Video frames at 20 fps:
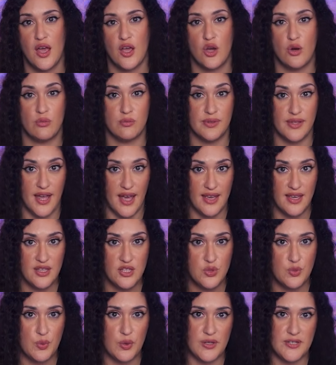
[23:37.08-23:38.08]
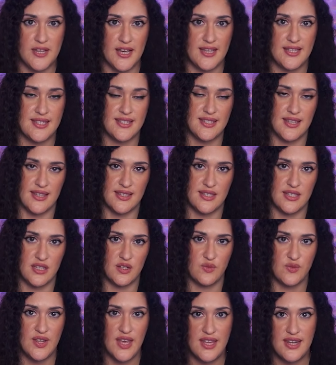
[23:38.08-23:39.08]
Compliance protects
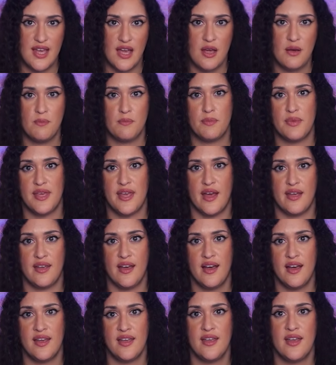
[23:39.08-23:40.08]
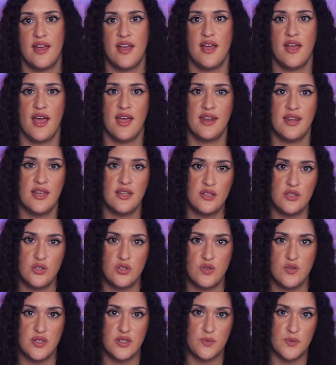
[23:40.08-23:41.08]
sensitive data, PII, and
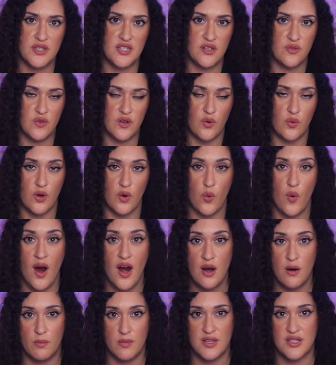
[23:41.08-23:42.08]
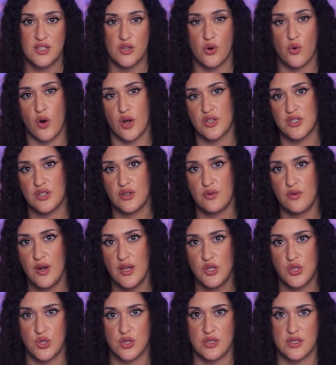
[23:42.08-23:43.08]
industry-specific requirements across
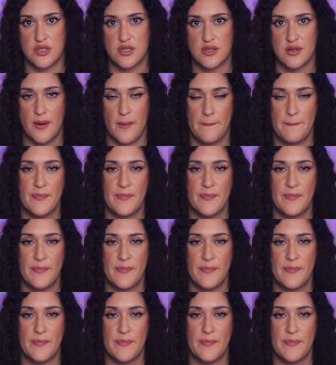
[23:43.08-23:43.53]
iterations.